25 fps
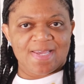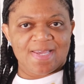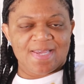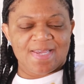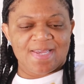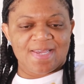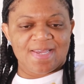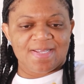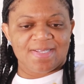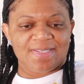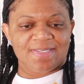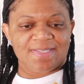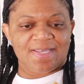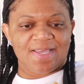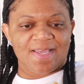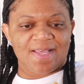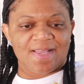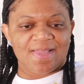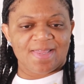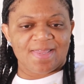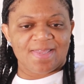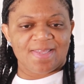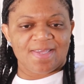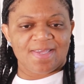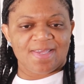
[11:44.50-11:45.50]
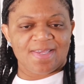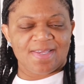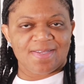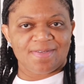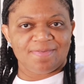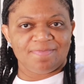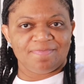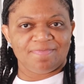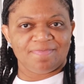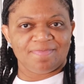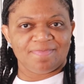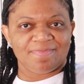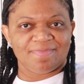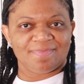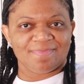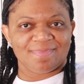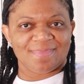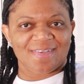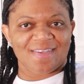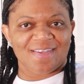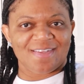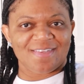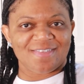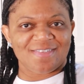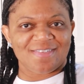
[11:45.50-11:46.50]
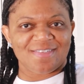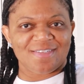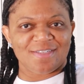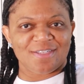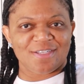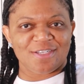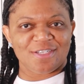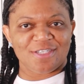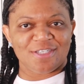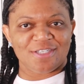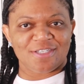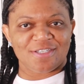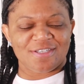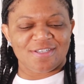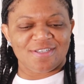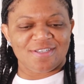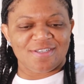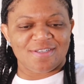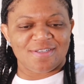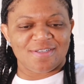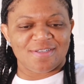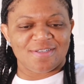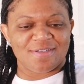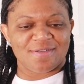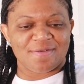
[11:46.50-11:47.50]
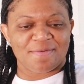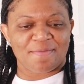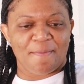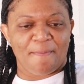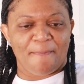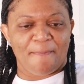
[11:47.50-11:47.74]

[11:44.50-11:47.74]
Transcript: It's healthy. It's delicious.